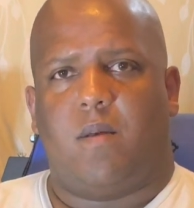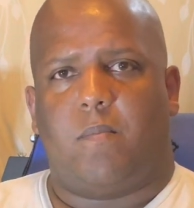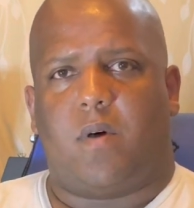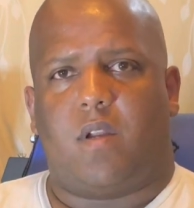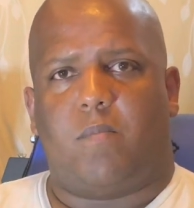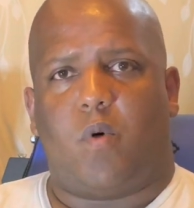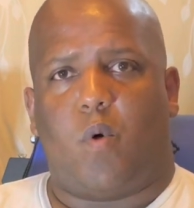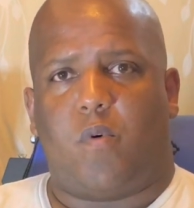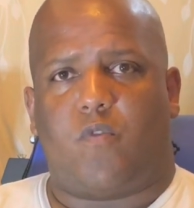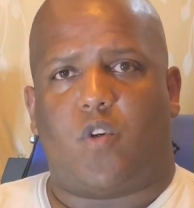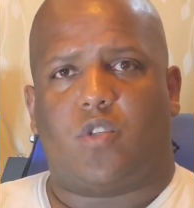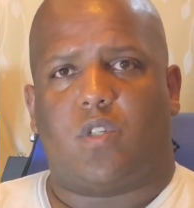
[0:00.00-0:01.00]
But in mobile
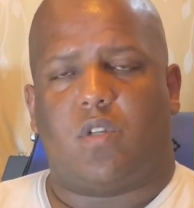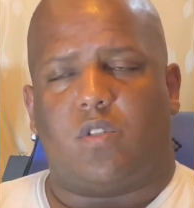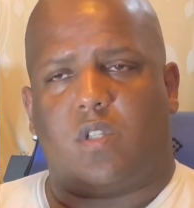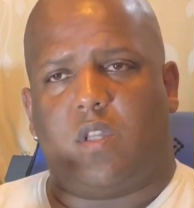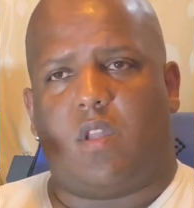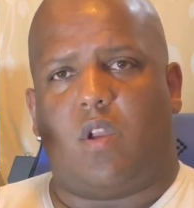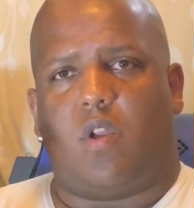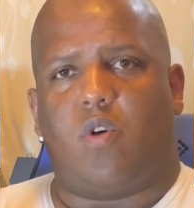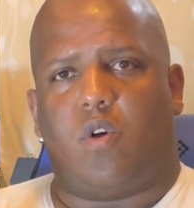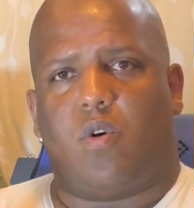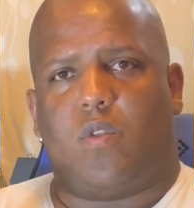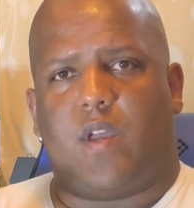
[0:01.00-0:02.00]
version, they'll see the
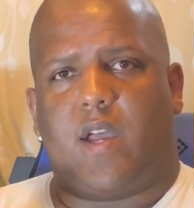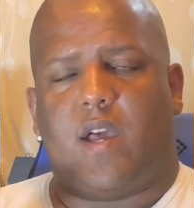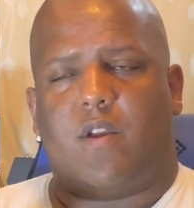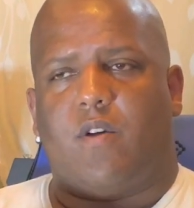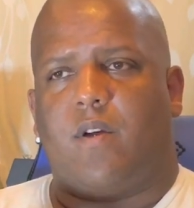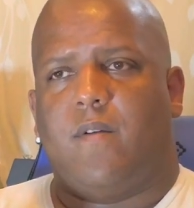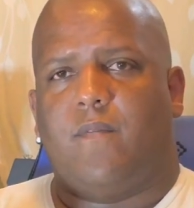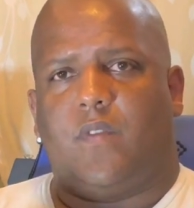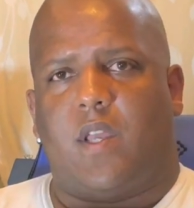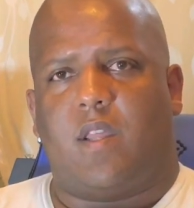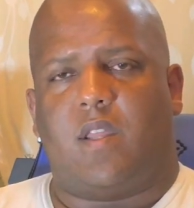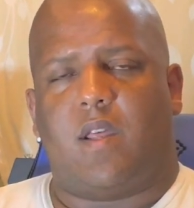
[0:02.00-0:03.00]
logo, the header,
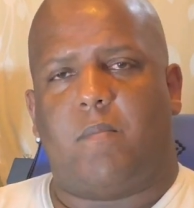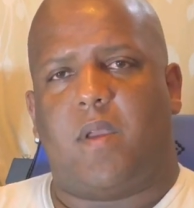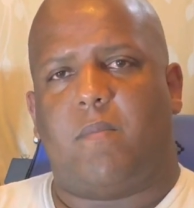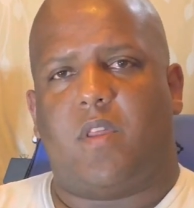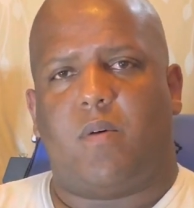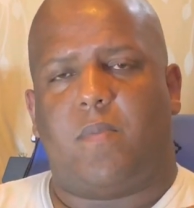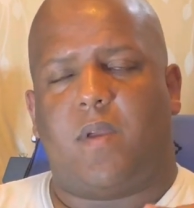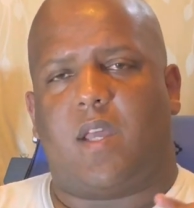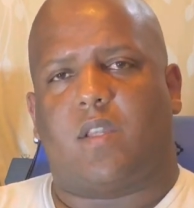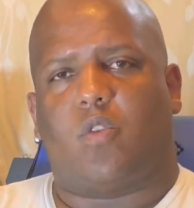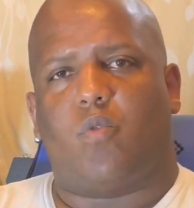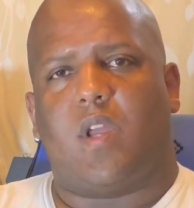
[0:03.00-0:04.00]
and then maybe there'll be
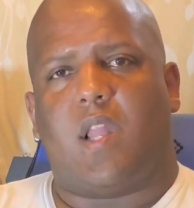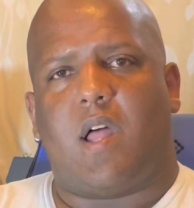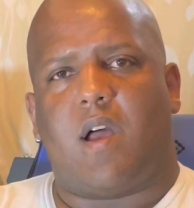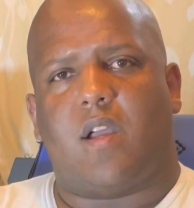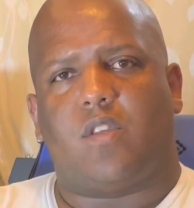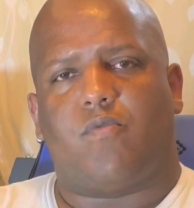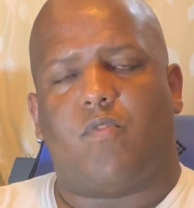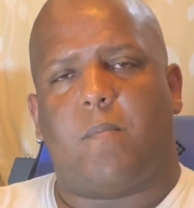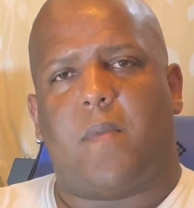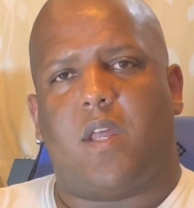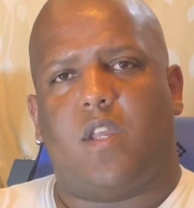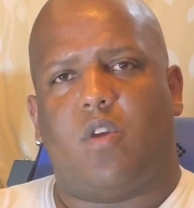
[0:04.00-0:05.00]
like 3 lines for
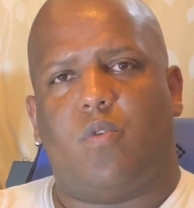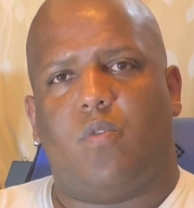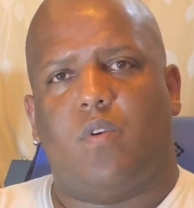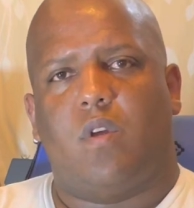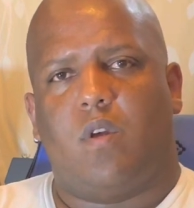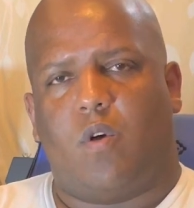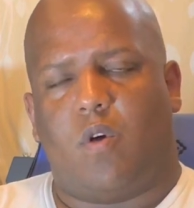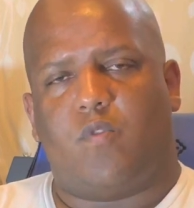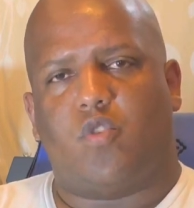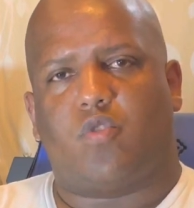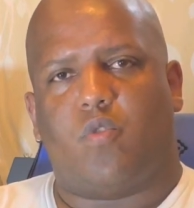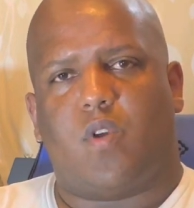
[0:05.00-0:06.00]
menu. Or if
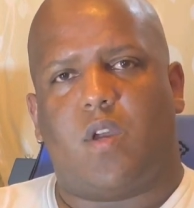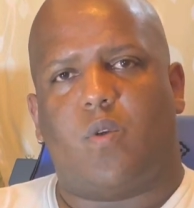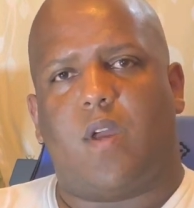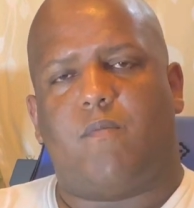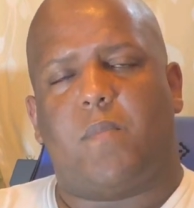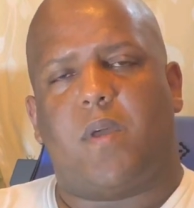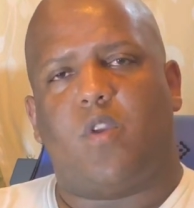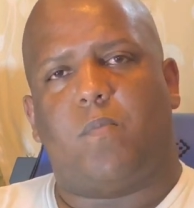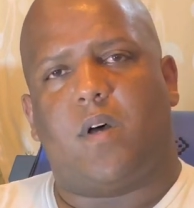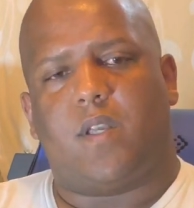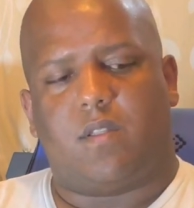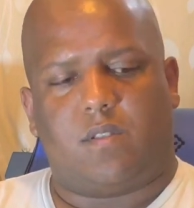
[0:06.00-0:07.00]
you scroll down, you have menu
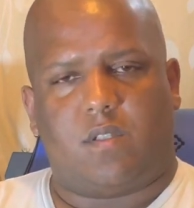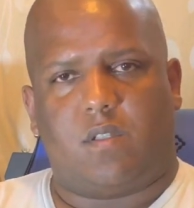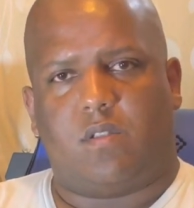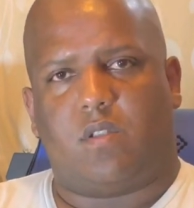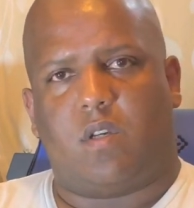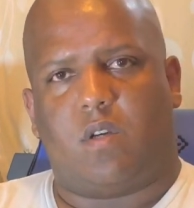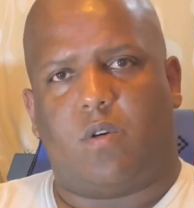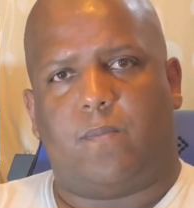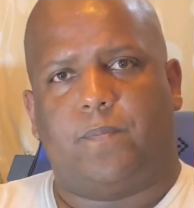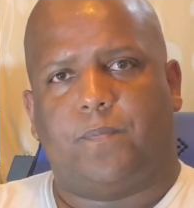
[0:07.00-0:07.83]
buttons. So